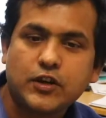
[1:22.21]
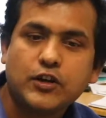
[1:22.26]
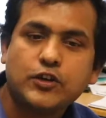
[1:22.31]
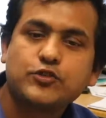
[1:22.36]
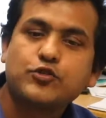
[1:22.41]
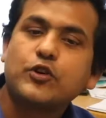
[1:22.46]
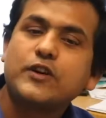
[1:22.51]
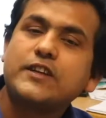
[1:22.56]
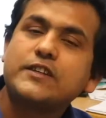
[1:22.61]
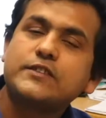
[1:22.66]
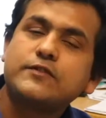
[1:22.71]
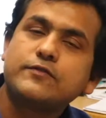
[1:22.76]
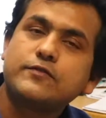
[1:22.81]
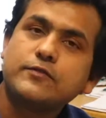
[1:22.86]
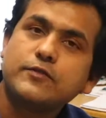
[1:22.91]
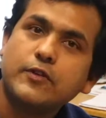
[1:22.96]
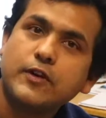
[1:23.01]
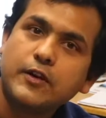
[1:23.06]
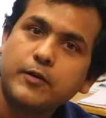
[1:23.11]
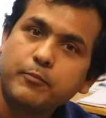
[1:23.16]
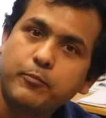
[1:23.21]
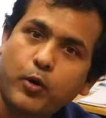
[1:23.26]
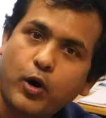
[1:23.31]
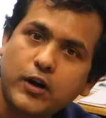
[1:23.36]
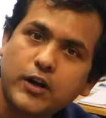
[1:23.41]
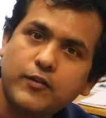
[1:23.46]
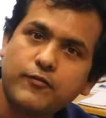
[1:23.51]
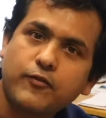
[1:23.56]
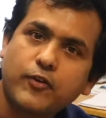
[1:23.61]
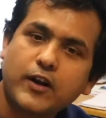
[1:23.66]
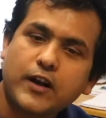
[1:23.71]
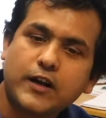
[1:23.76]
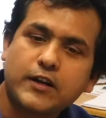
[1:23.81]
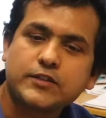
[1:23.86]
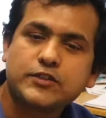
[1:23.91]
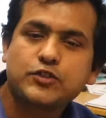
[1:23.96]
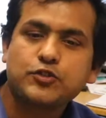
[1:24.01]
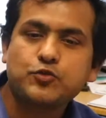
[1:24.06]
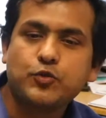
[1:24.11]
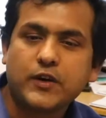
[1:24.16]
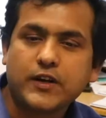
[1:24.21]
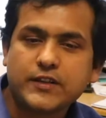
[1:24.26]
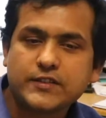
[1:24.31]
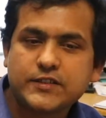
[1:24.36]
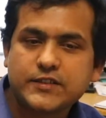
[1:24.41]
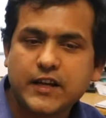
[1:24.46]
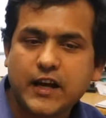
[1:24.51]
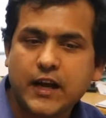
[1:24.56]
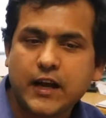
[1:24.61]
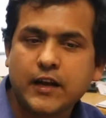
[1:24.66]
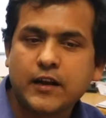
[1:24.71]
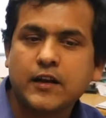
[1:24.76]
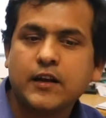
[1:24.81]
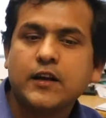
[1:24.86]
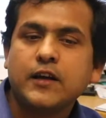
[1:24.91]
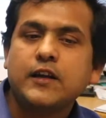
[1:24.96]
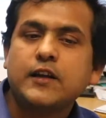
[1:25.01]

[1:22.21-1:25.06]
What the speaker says: So it is important for us to understand